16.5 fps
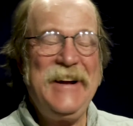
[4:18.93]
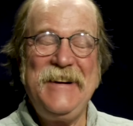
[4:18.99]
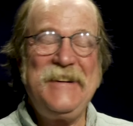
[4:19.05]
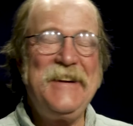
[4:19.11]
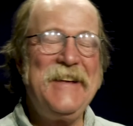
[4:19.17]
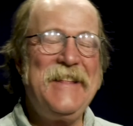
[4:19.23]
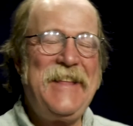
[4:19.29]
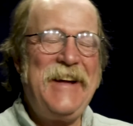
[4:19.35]

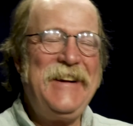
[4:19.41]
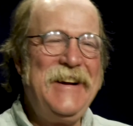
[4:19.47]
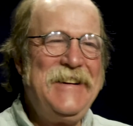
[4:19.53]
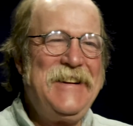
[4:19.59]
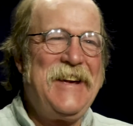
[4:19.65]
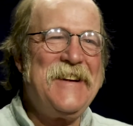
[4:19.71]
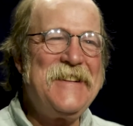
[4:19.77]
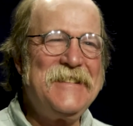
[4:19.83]
They
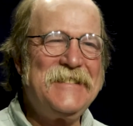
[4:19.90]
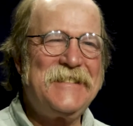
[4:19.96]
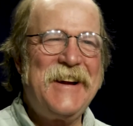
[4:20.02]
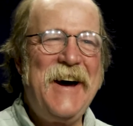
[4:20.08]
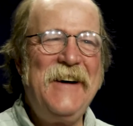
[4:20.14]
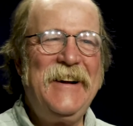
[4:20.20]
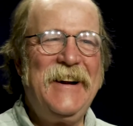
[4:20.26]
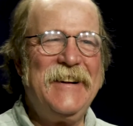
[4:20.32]
didn't kick us
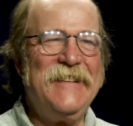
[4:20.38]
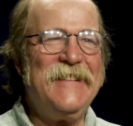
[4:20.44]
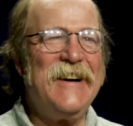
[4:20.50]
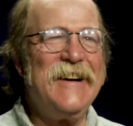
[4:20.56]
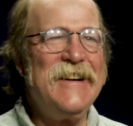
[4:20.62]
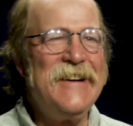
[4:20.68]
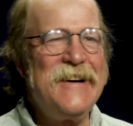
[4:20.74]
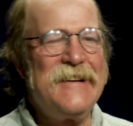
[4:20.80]
out
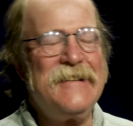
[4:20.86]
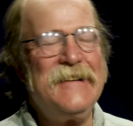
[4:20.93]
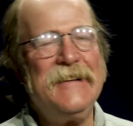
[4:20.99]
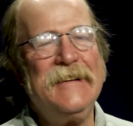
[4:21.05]
anyway. Yeah.